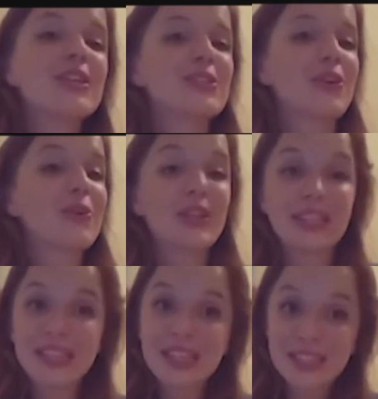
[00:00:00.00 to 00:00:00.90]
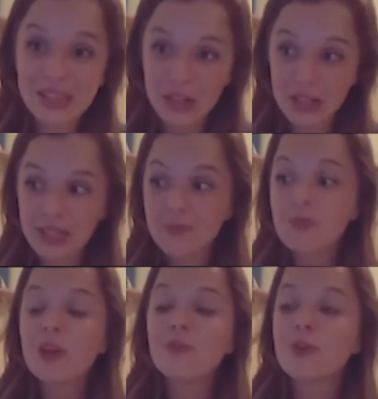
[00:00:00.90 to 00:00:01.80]
So let's get started.
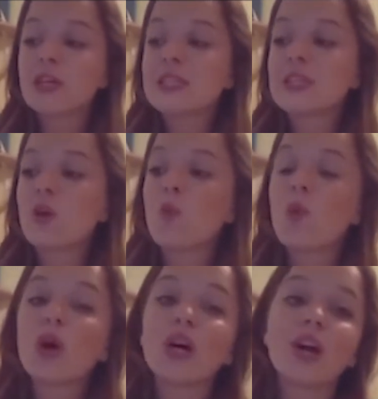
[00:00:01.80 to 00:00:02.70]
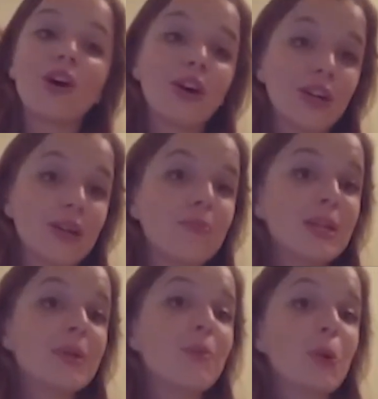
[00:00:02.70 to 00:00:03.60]
First, what are
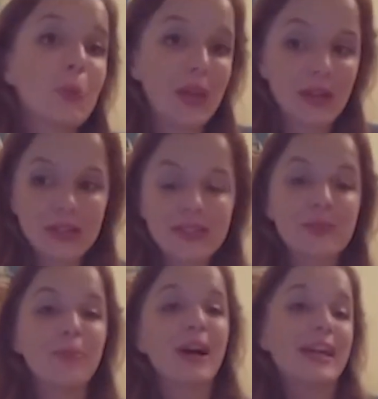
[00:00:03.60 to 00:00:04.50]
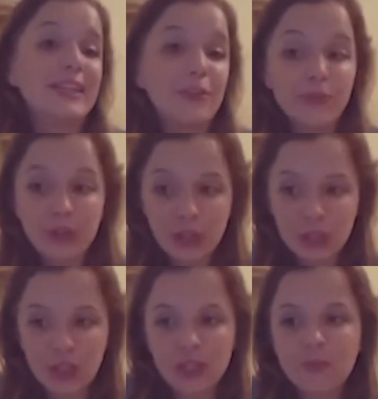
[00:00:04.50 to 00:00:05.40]
minimal pairs? By
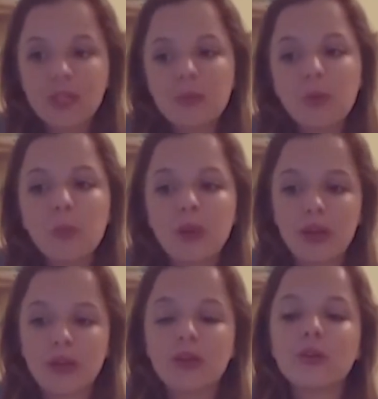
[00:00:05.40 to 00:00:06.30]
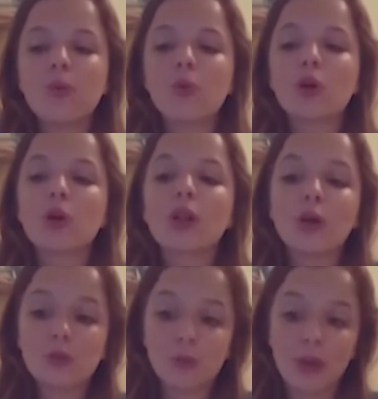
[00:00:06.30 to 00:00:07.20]
definition, minimal pair or
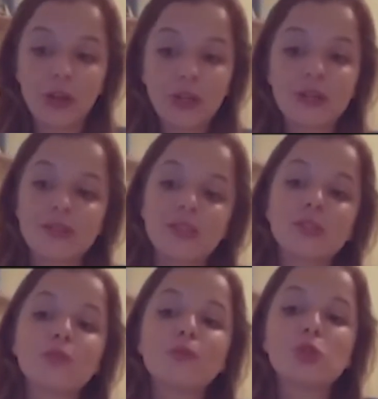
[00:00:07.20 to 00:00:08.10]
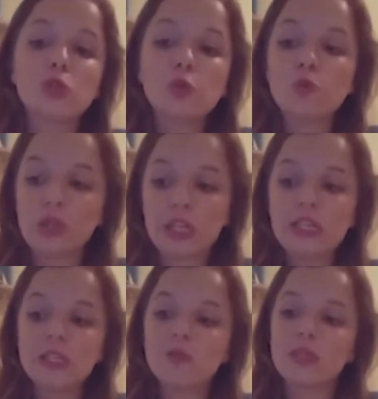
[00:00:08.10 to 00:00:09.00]
close pair consists of two
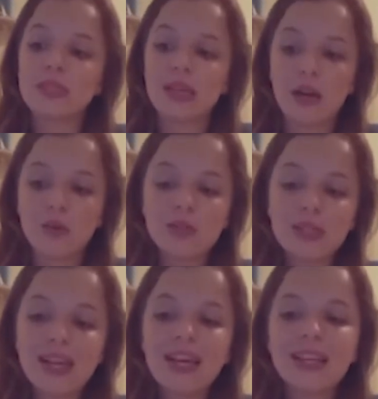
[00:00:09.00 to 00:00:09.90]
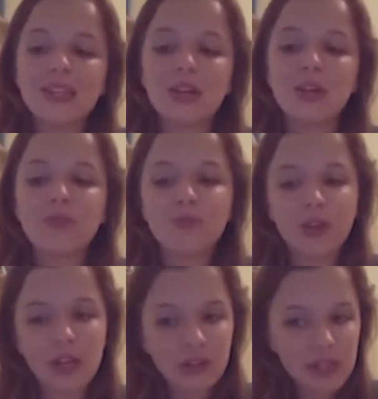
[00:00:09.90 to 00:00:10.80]
words with sounds that are
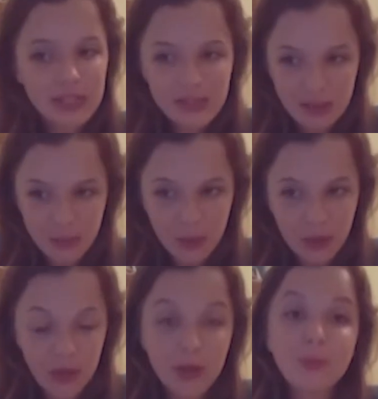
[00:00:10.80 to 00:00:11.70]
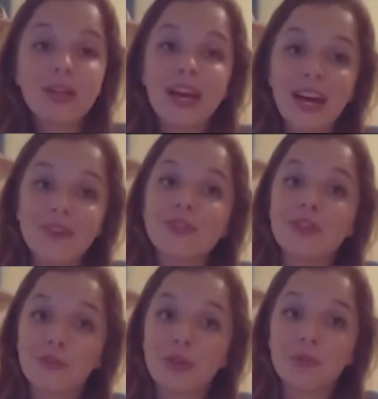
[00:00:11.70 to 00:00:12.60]
very similar but have
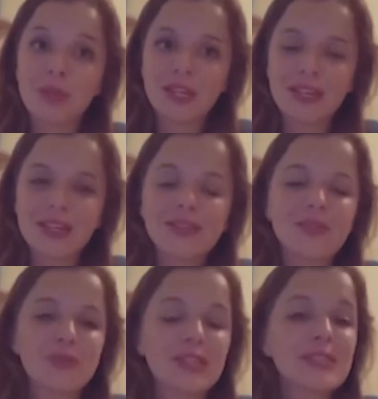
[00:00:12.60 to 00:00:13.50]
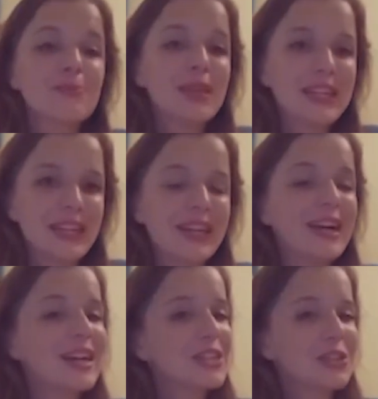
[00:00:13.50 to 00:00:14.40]
different meanings. So this meaning
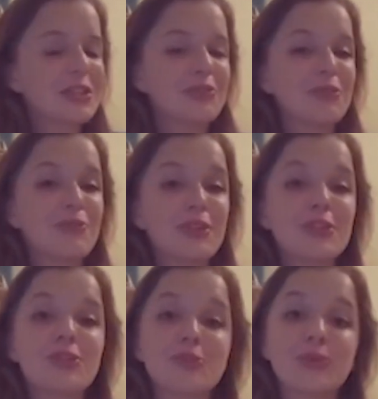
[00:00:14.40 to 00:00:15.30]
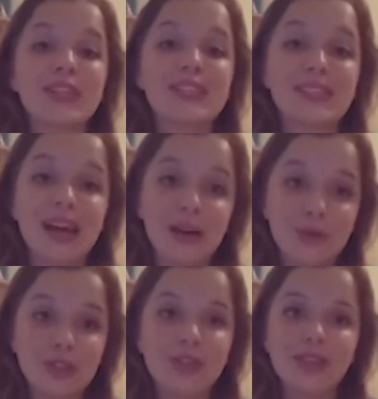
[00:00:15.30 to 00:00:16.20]
actually refers to the
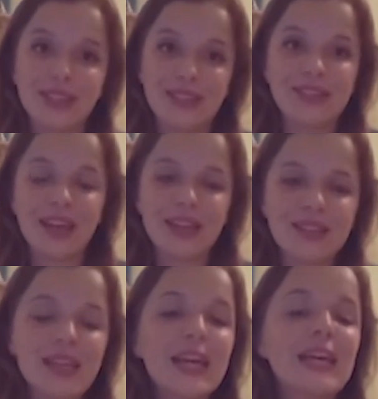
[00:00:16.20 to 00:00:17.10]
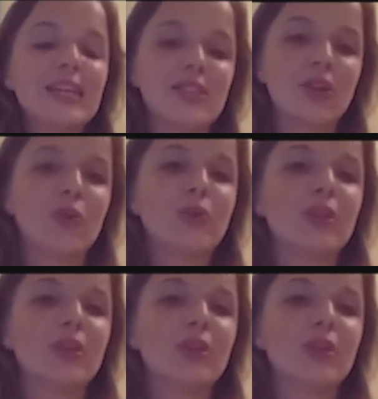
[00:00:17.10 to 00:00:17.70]
sound in this case. So